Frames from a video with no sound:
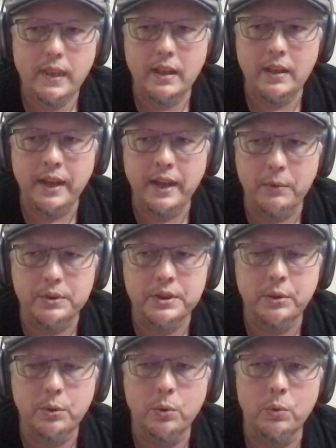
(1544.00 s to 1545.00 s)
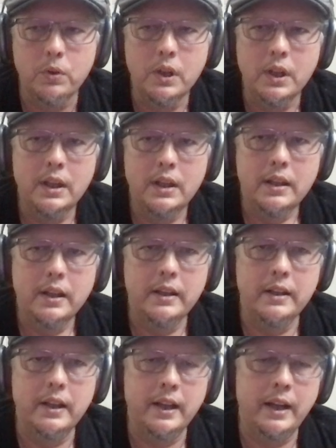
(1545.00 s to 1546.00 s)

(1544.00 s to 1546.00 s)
that was cool. And